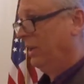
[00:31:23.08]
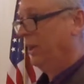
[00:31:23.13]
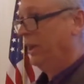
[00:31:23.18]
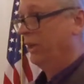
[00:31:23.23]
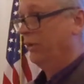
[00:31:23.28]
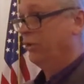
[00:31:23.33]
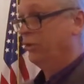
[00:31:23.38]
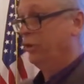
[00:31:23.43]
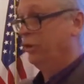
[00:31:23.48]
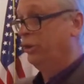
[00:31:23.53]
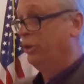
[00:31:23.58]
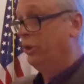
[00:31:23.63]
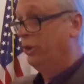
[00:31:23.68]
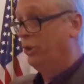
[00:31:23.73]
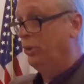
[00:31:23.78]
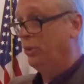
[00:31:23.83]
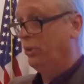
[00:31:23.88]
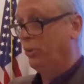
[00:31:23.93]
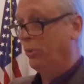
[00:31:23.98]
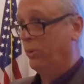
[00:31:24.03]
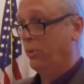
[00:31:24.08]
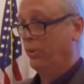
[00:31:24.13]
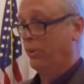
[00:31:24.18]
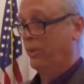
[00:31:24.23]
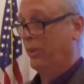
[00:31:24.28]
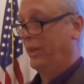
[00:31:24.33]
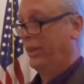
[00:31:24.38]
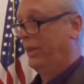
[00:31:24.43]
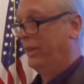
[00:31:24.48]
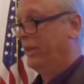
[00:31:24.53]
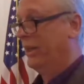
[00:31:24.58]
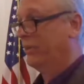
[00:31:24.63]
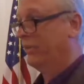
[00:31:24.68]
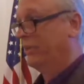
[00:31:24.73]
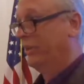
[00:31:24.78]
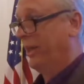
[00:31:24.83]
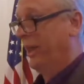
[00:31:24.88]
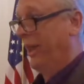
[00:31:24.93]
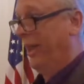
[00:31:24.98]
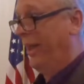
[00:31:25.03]
It's you that he
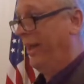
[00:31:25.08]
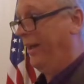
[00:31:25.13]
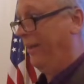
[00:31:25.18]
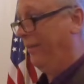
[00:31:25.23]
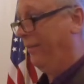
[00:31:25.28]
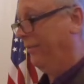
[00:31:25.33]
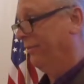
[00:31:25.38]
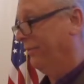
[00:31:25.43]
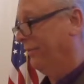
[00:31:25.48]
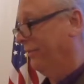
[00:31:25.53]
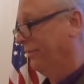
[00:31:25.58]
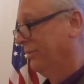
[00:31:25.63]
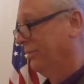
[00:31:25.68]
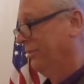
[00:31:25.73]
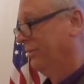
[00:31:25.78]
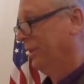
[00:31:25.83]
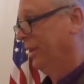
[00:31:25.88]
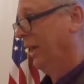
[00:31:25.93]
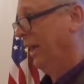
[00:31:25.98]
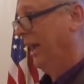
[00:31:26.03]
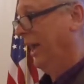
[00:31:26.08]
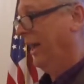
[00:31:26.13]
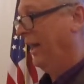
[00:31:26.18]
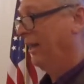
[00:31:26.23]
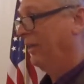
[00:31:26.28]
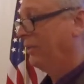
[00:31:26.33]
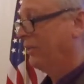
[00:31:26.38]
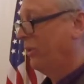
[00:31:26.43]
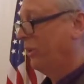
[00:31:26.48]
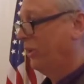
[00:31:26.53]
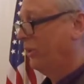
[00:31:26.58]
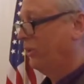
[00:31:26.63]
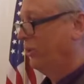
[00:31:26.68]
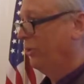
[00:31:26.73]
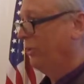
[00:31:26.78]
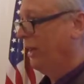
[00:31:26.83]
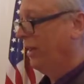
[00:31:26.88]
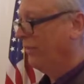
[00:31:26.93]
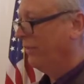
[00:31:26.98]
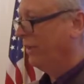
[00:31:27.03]
doesn't have. And he's going to
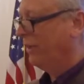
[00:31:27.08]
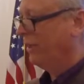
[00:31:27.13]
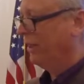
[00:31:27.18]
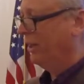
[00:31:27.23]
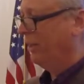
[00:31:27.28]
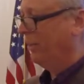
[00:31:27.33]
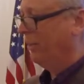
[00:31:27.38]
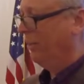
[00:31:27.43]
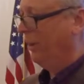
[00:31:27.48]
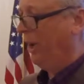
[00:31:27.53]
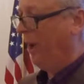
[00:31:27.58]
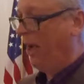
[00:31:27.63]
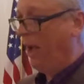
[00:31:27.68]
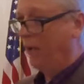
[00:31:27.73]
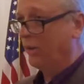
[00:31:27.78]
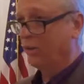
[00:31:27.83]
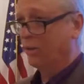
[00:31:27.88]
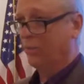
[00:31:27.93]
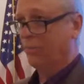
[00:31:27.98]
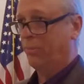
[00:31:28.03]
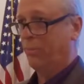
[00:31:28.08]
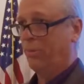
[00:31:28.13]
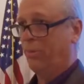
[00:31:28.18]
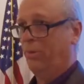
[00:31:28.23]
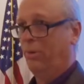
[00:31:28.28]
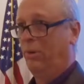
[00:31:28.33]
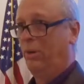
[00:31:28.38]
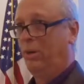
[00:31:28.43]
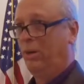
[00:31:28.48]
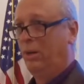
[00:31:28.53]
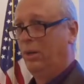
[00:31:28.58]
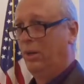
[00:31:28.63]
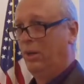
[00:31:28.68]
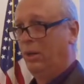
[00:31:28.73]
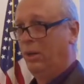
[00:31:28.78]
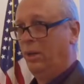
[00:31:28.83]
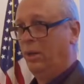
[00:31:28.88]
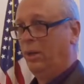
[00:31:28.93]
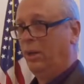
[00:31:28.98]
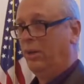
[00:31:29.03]
do everything possible to
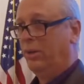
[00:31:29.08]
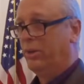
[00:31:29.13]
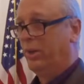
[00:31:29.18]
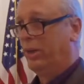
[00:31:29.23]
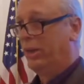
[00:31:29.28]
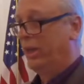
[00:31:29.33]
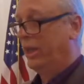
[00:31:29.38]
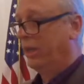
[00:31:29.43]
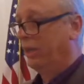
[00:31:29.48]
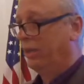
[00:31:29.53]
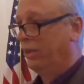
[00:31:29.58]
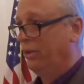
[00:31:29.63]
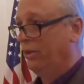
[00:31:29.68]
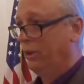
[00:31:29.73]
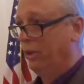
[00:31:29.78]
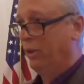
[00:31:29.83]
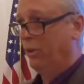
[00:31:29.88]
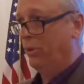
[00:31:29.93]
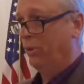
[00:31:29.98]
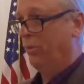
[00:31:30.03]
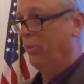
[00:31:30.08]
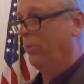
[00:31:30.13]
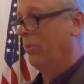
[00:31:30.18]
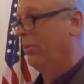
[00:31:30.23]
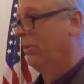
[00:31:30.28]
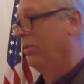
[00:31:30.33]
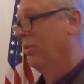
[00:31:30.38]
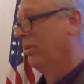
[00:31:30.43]
get you